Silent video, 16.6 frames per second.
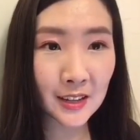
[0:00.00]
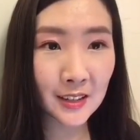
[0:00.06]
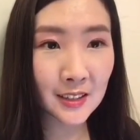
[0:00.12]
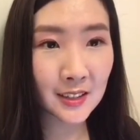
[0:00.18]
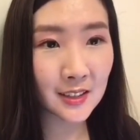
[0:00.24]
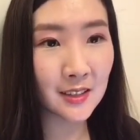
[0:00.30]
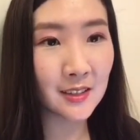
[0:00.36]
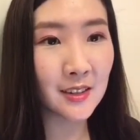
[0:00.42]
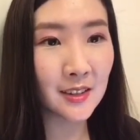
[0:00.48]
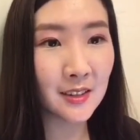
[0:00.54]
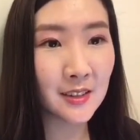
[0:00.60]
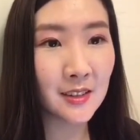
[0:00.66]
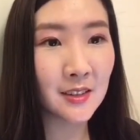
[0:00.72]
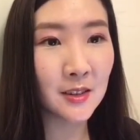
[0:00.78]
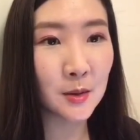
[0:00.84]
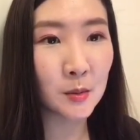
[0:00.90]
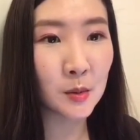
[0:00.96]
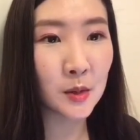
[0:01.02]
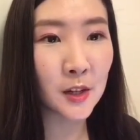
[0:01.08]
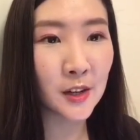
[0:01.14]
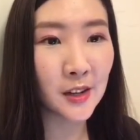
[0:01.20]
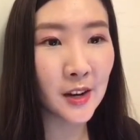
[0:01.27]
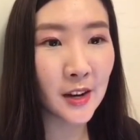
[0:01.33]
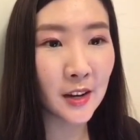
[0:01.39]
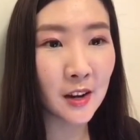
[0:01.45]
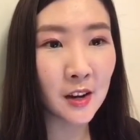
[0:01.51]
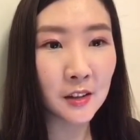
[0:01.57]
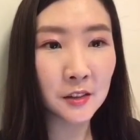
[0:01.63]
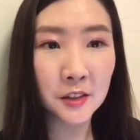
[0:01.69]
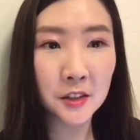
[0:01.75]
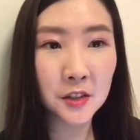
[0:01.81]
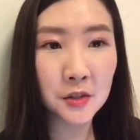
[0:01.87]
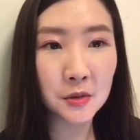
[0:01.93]
legs that I think are pretty
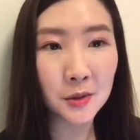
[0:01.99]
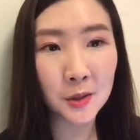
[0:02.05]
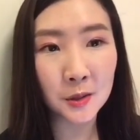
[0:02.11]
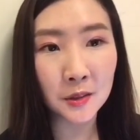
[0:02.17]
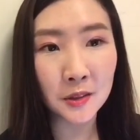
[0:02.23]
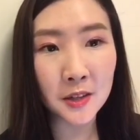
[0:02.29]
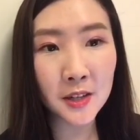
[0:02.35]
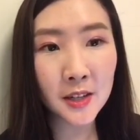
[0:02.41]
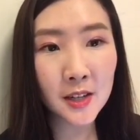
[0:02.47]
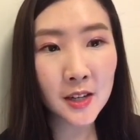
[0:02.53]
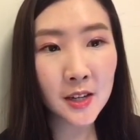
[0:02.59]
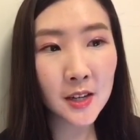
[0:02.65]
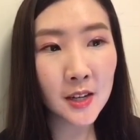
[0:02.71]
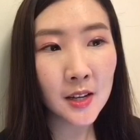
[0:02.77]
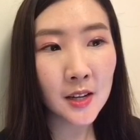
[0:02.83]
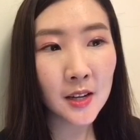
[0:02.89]
iconic to her look.